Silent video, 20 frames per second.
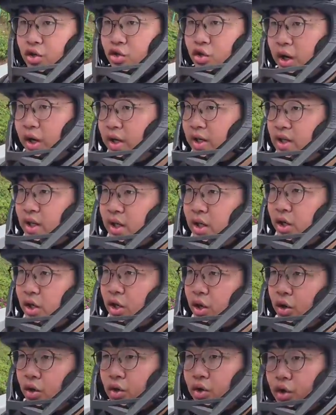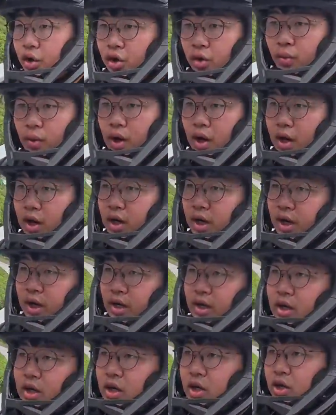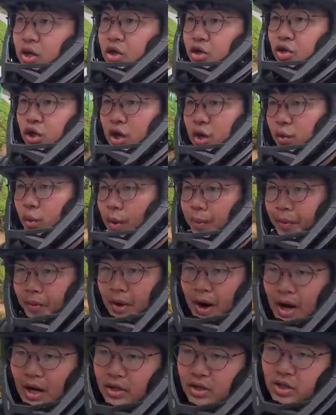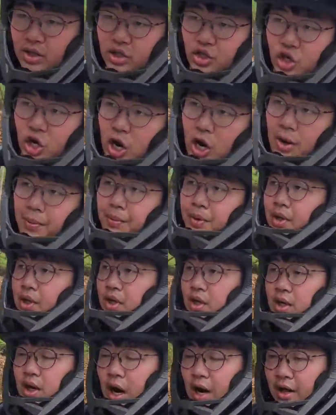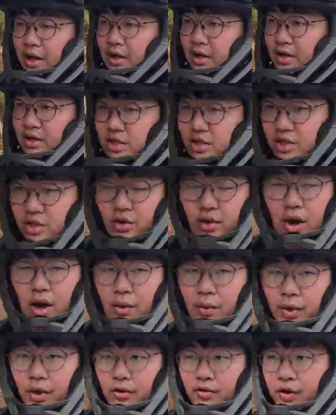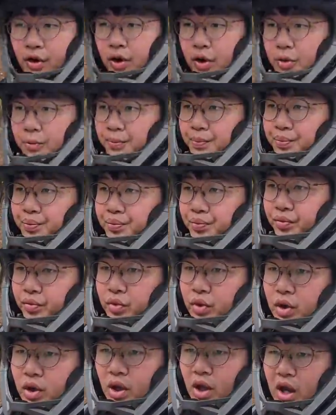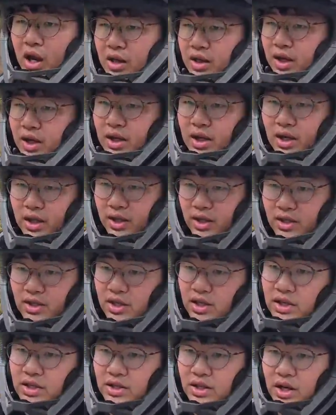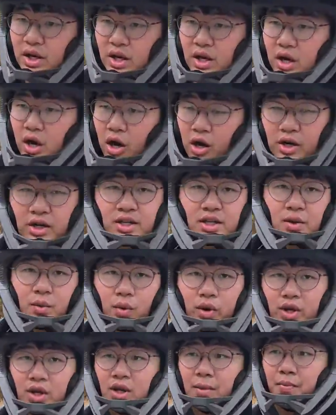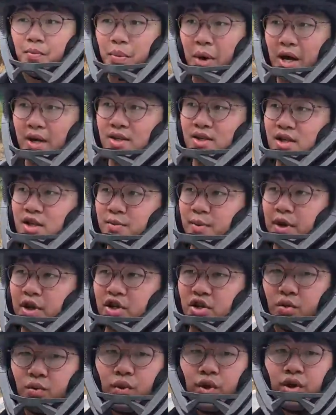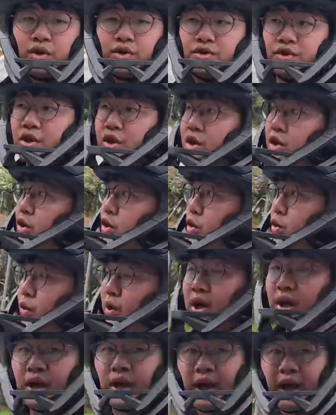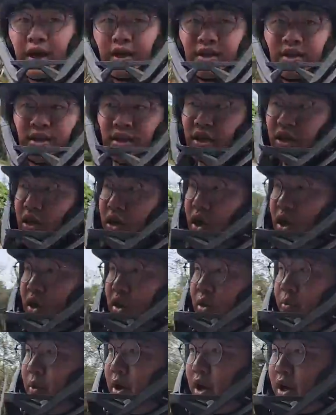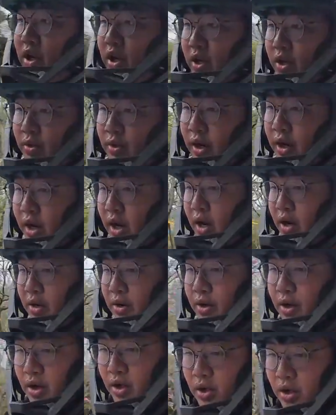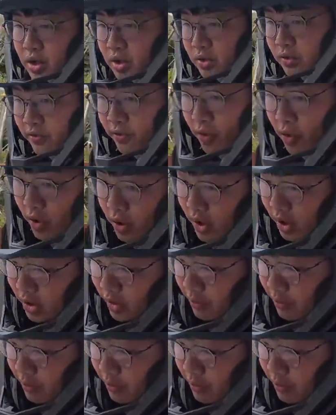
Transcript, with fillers: trying to, you know, go to work and trying to whip around to the shop, I think this is a great wheel for you. I think this is honestly one of the best suspension wheels you can get on the market right now for a